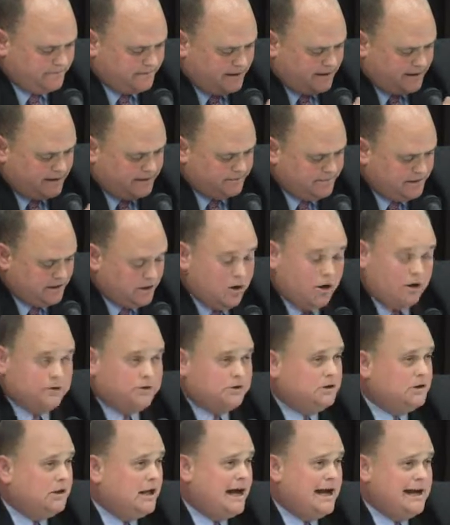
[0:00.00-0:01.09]
I can be
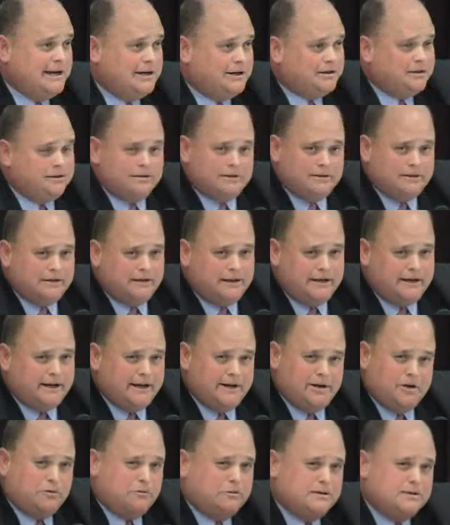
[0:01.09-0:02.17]
called a liar and
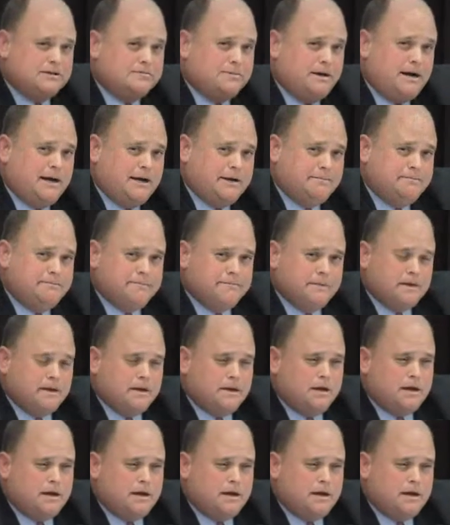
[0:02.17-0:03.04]
I don't respond.